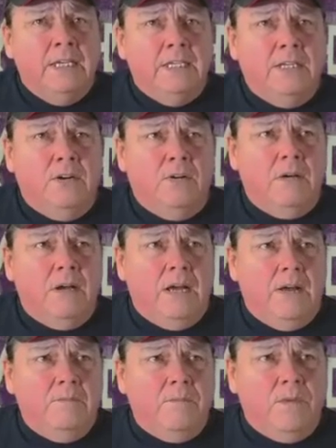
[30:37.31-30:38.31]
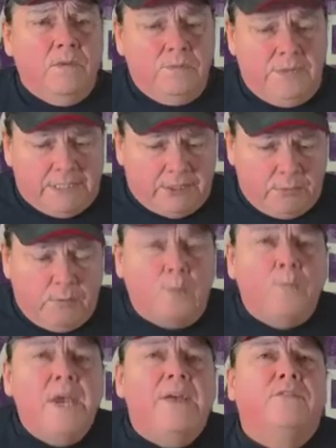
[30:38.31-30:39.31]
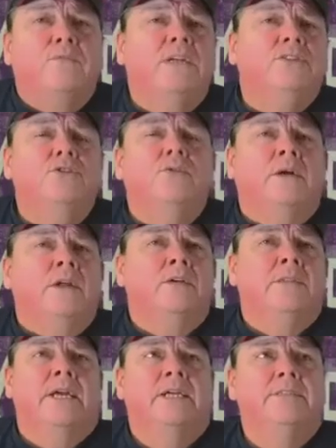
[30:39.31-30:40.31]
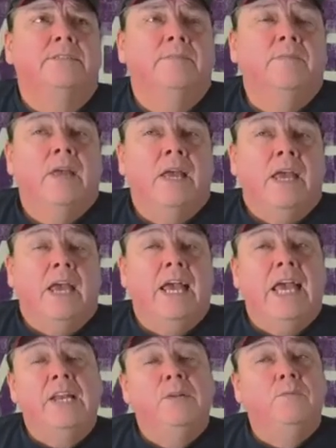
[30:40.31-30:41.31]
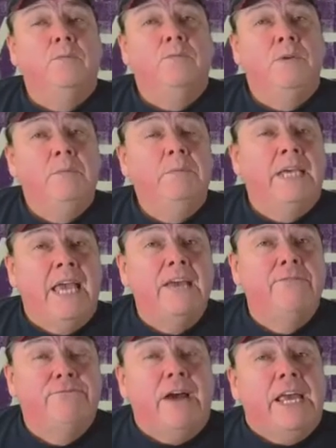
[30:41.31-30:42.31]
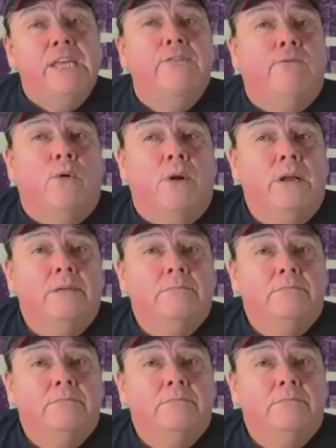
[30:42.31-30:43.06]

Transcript: You know, um, this is what we have the right to do on our lands and we began fighting for it